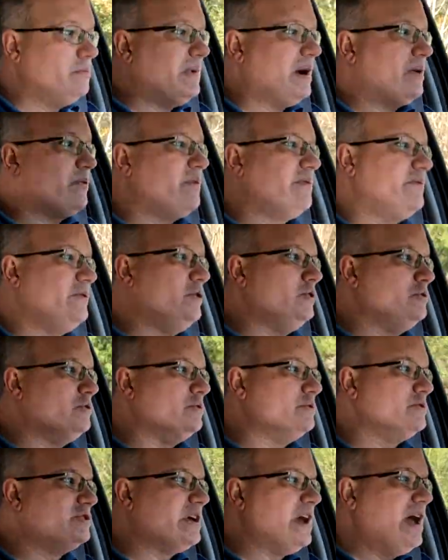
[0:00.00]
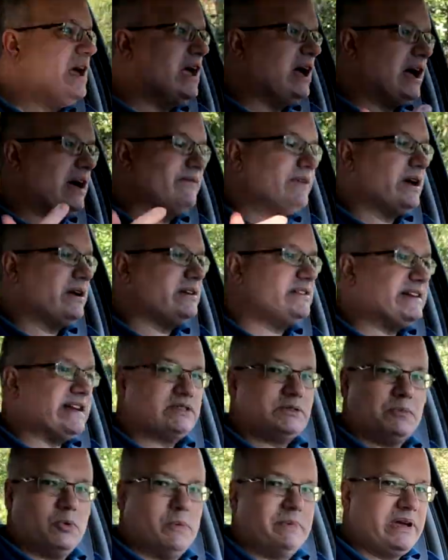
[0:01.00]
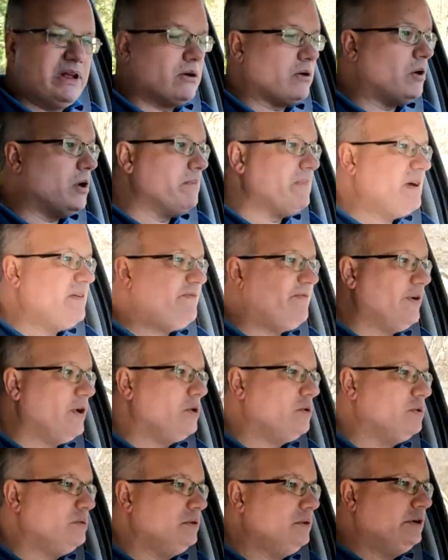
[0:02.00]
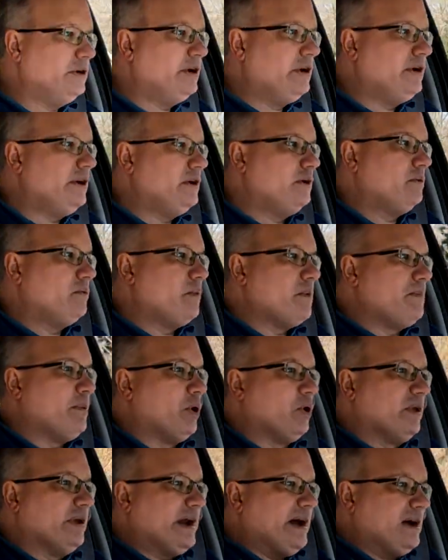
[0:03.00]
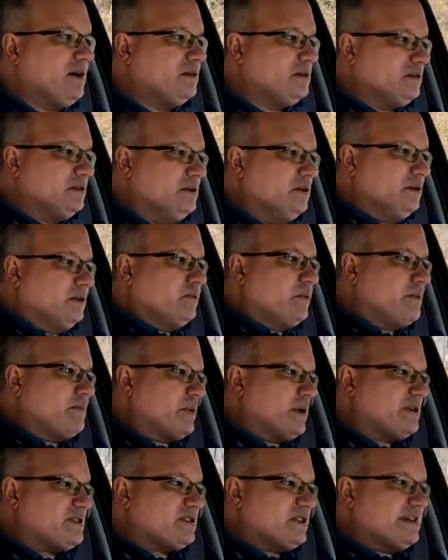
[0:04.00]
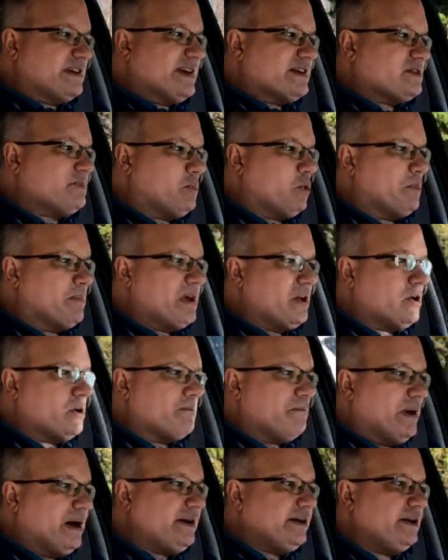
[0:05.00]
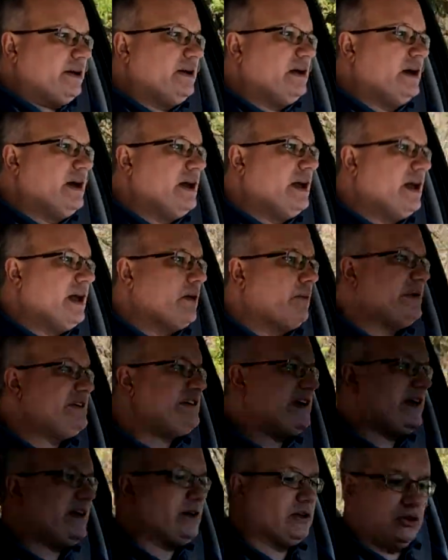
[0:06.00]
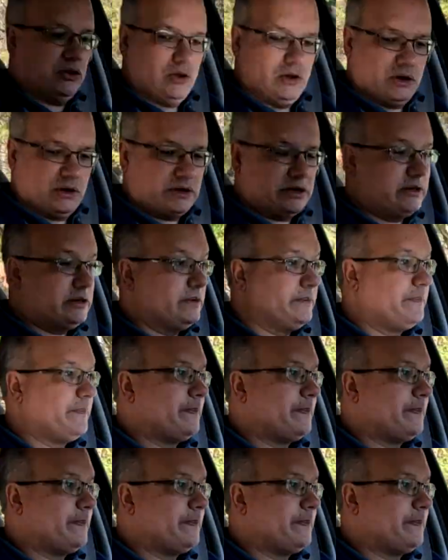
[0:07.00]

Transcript: my reviews. I've got a decibel meter on my phone. We pull it out, we press the decibel meter button, and we take a look.